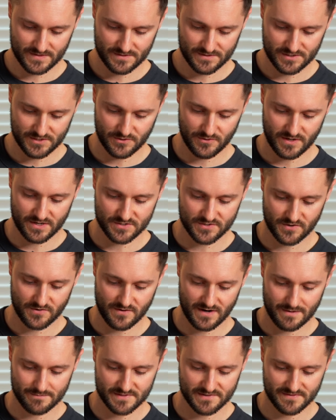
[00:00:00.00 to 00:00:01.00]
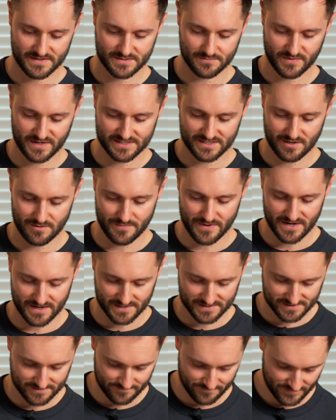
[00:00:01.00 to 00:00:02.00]
200 grams of espresso
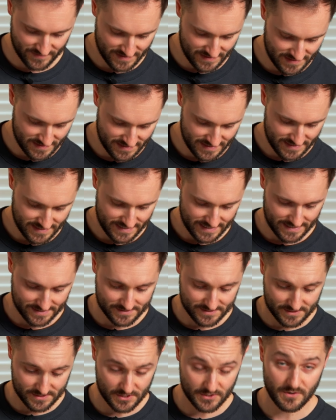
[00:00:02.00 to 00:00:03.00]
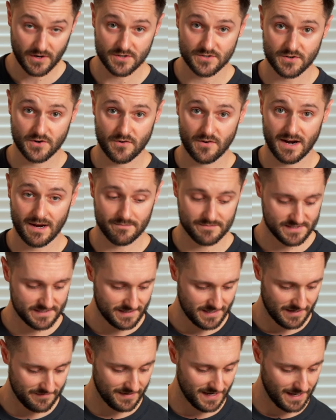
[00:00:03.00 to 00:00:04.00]
pucks into 200 grams
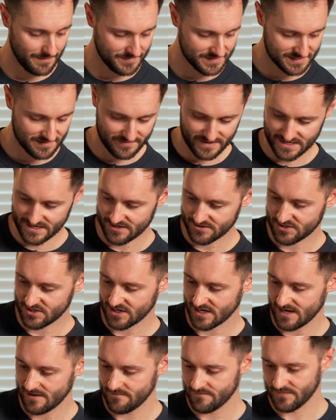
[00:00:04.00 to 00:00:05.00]
of light muscovado sugar,